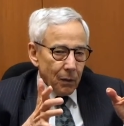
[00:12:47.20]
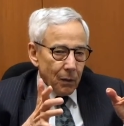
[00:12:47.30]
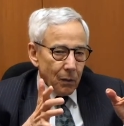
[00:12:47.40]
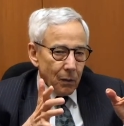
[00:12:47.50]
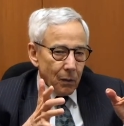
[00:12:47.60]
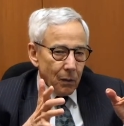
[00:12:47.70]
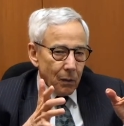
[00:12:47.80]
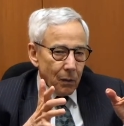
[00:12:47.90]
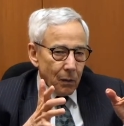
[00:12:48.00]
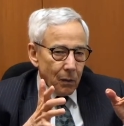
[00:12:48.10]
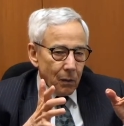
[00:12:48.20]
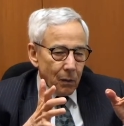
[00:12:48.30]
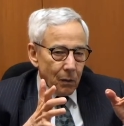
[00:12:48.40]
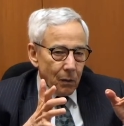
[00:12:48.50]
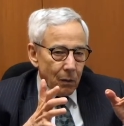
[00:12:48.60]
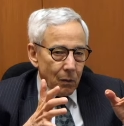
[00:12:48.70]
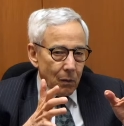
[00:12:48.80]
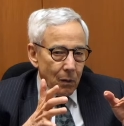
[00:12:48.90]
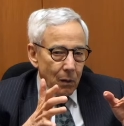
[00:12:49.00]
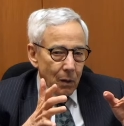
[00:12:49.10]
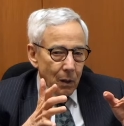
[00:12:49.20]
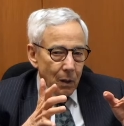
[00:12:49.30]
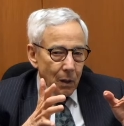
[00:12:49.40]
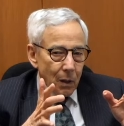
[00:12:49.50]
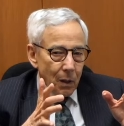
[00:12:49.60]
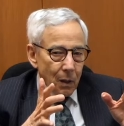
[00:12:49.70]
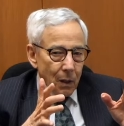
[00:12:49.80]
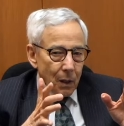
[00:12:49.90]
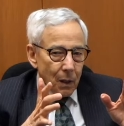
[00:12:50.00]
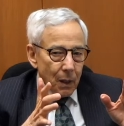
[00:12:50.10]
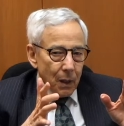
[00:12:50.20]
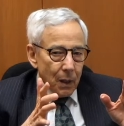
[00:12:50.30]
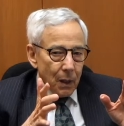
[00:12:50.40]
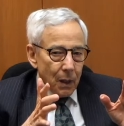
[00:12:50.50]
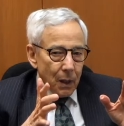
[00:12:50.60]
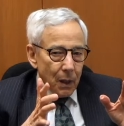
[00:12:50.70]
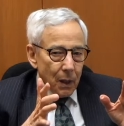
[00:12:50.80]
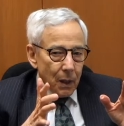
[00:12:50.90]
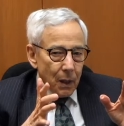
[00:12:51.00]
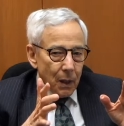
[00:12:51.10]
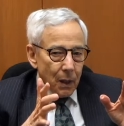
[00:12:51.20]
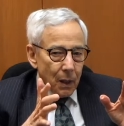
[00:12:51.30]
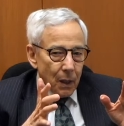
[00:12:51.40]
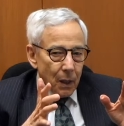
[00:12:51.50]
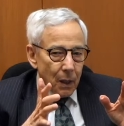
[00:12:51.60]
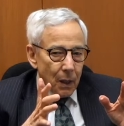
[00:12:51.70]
Nobody speaks.